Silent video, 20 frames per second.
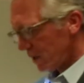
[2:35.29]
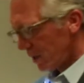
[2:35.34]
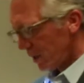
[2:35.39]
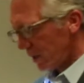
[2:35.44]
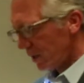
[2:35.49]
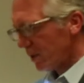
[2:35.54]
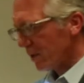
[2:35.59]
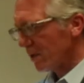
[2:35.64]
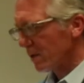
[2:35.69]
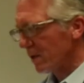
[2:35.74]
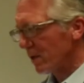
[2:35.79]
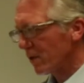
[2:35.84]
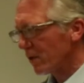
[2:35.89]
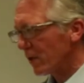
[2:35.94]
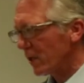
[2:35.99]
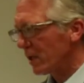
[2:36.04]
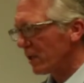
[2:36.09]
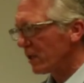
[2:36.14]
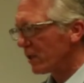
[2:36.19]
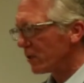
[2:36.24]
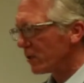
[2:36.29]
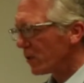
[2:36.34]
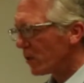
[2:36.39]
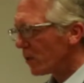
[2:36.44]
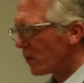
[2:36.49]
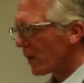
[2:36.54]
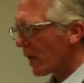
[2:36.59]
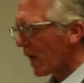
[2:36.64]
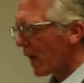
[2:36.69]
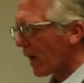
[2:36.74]
And to the degree that you
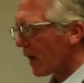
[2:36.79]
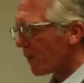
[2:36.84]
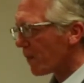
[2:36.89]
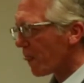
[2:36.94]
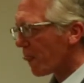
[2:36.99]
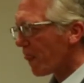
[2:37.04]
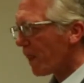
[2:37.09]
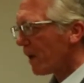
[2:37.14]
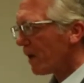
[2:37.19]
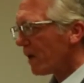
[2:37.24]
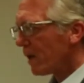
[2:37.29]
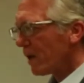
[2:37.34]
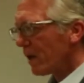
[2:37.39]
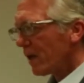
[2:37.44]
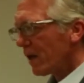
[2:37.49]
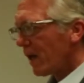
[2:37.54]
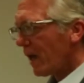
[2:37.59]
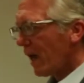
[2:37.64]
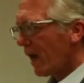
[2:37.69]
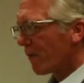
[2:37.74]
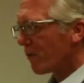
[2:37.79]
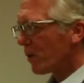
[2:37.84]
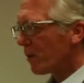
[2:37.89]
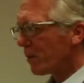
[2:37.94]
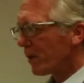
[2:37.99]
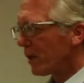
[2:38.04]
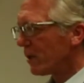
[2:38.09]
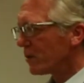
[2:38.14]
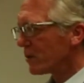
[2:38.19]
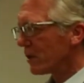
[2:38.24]
do that,
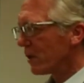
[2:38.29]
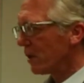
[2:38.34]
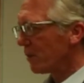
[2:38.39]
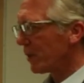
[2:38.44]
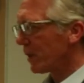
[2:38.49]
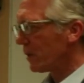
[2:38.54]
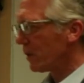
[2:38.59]
Everybody's going to be